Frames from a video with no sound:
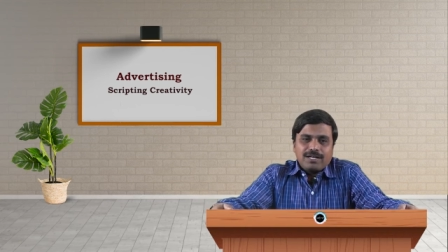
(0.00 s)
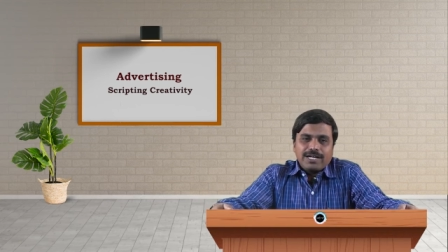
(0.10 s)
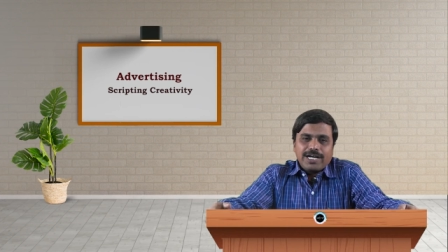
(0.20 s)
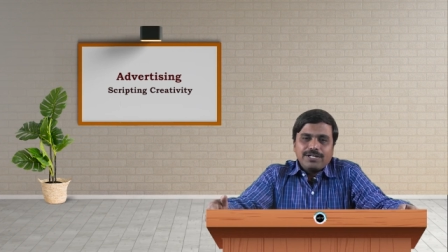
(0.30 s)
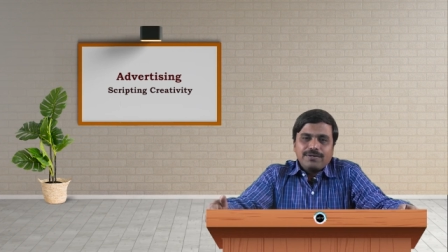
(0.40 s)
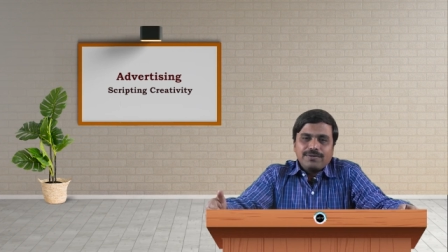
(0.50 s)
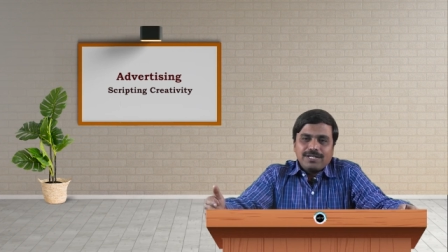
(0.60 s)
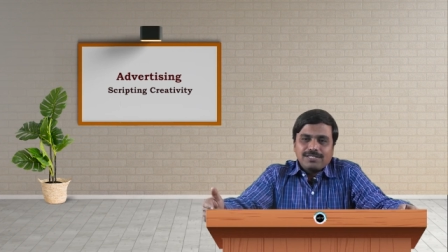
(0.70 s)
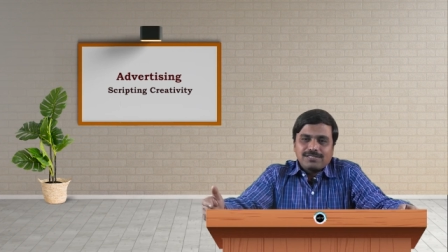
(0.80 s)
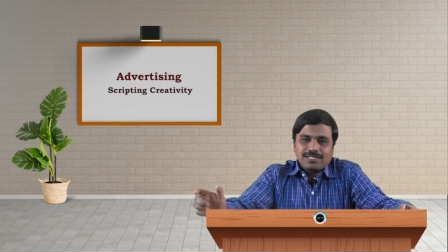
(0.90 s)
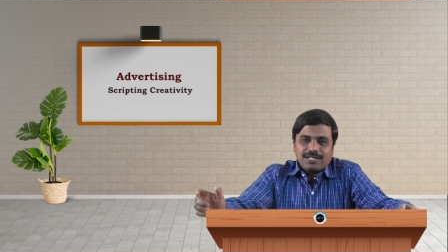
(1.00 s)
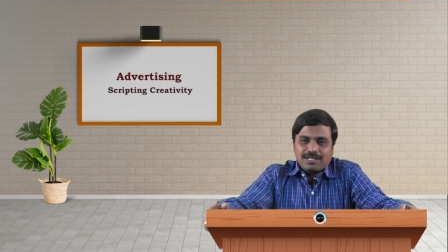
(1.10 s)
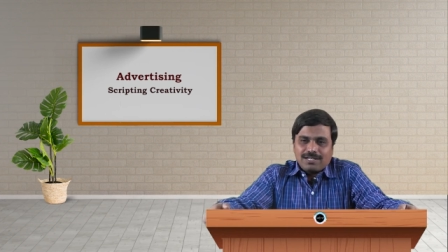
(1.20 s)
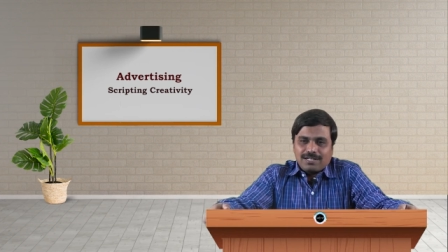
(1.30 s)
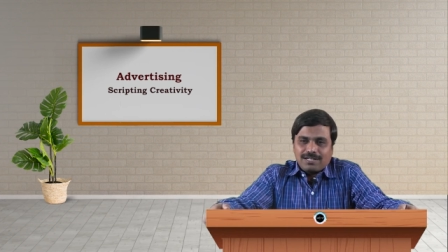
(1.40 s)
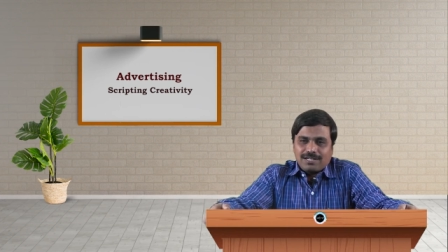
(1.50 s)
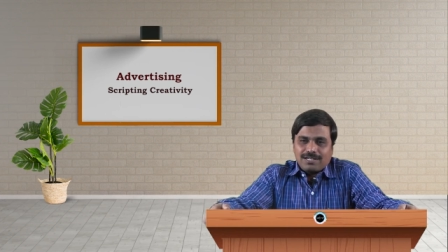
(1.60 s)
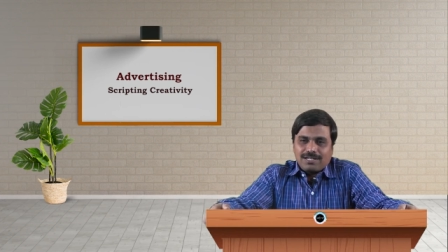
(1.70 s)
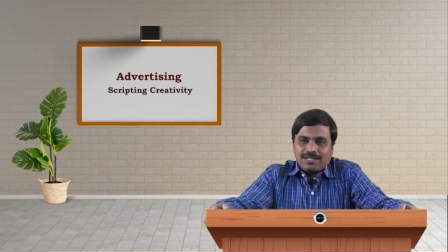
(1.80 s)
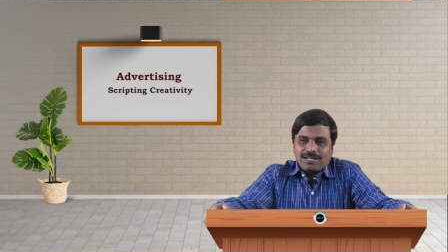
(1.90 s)
Radio is
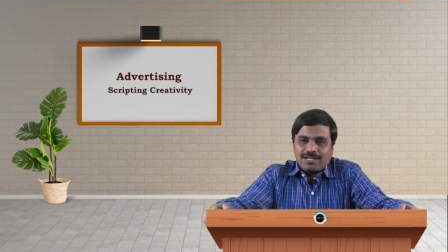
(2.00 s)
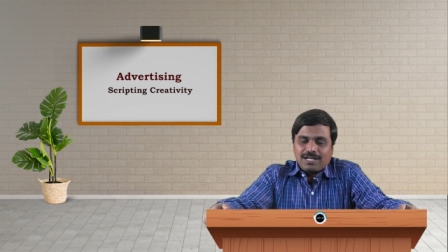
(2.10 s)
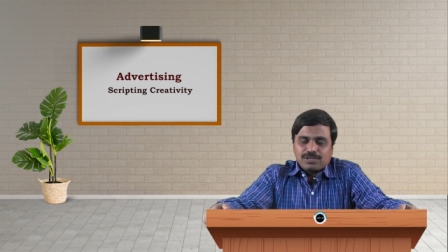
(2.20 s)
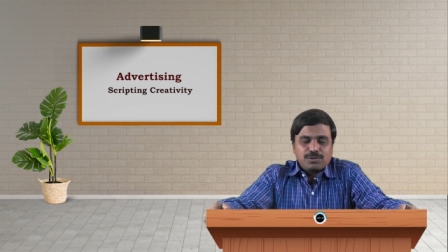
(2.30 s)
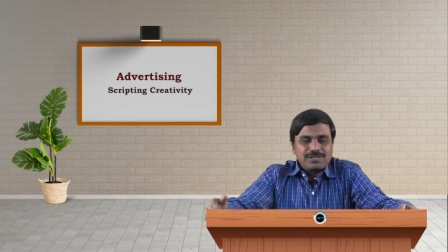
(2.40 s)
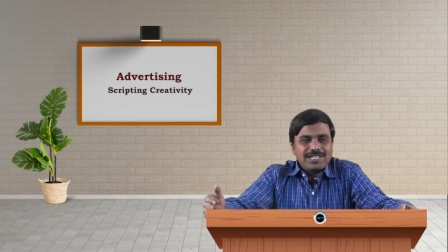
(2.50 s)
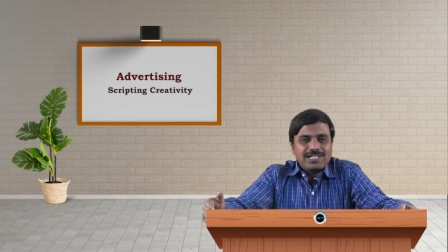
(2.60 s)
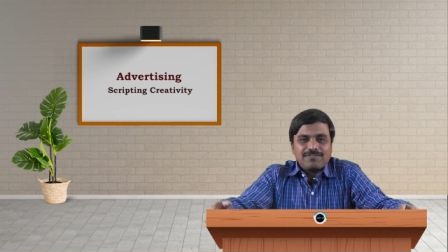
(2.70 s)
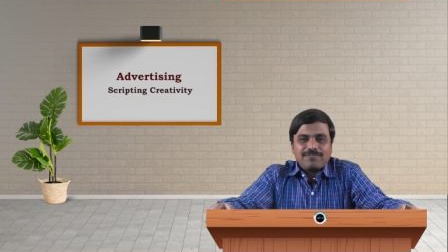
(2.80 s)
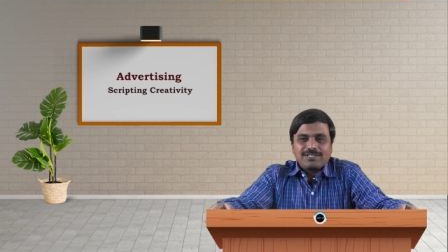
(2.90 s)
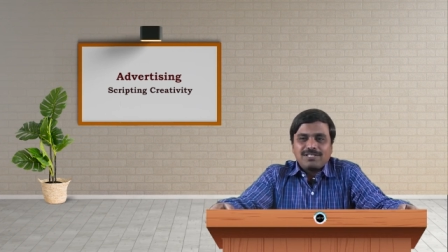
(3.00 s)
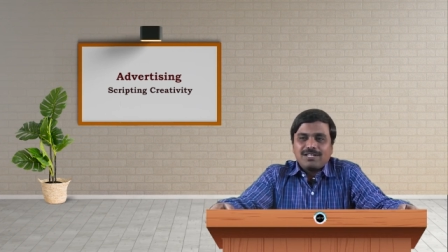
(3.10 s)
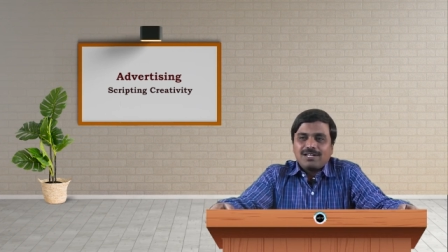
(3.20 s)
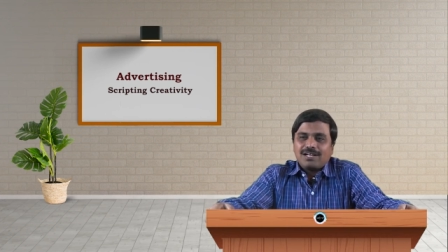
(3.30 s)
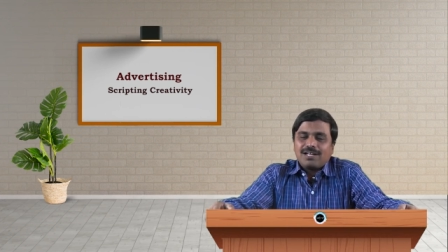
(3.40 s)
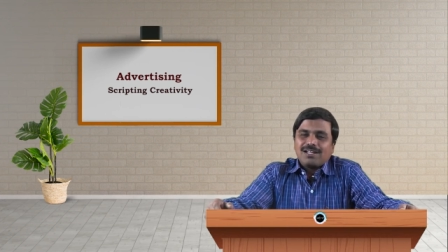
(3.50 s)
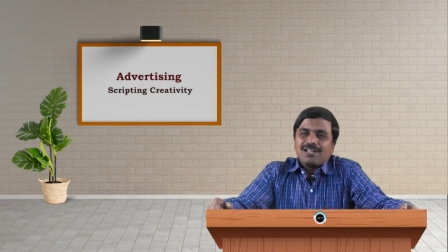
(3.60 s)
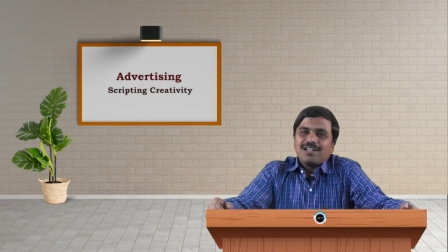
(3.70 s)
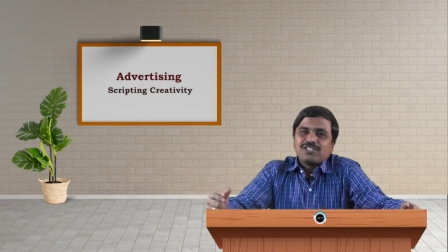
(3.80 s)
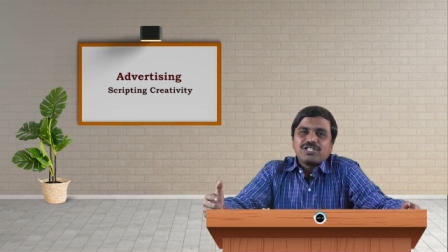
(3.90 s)
associated with the
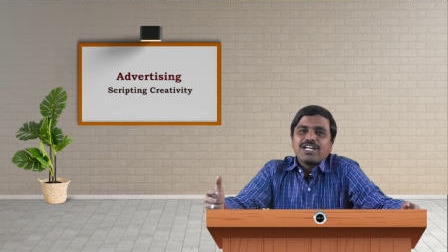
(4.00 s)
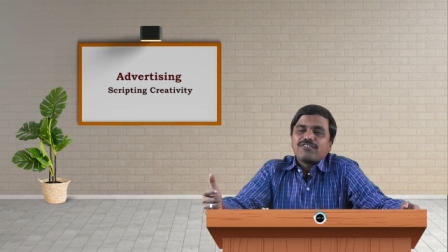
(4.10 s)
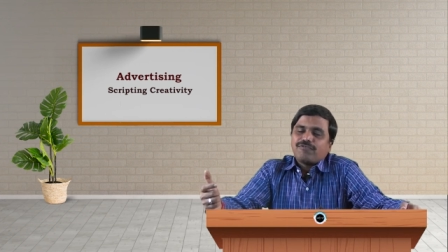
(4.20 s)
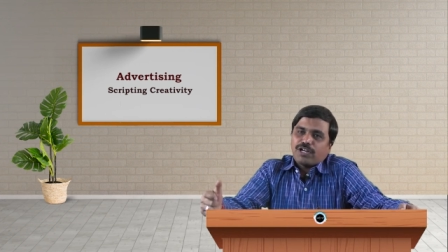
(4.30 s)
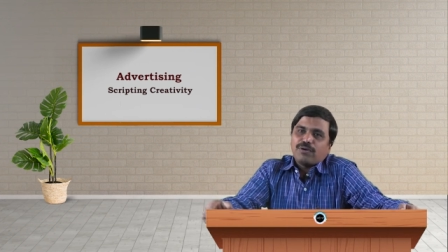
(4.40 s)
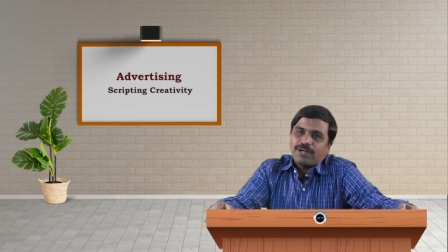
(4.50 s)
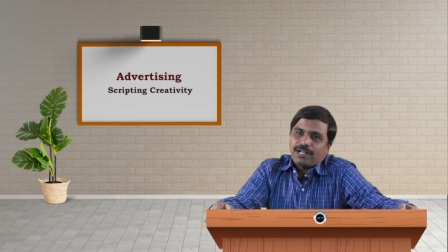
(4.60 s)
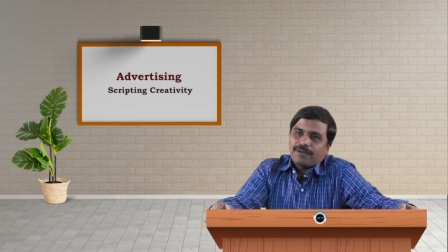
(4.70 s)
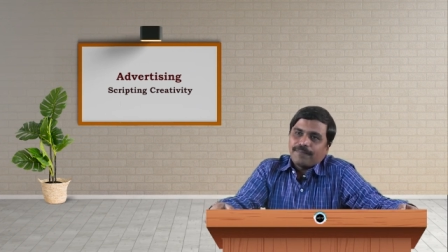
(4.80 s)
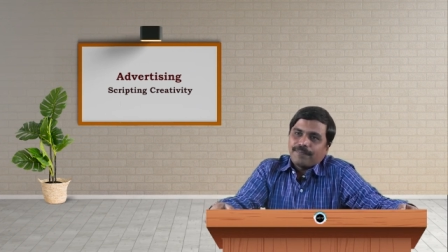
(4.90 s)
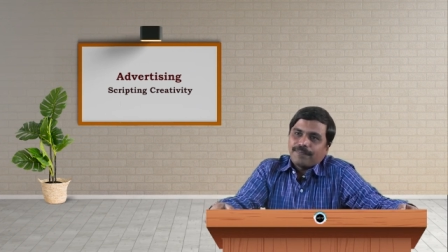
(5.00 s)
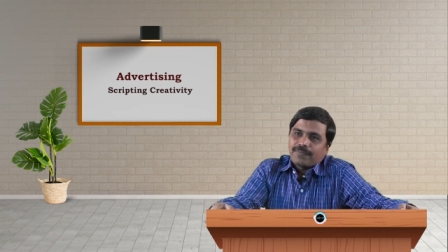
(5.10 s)
listening phenomenon.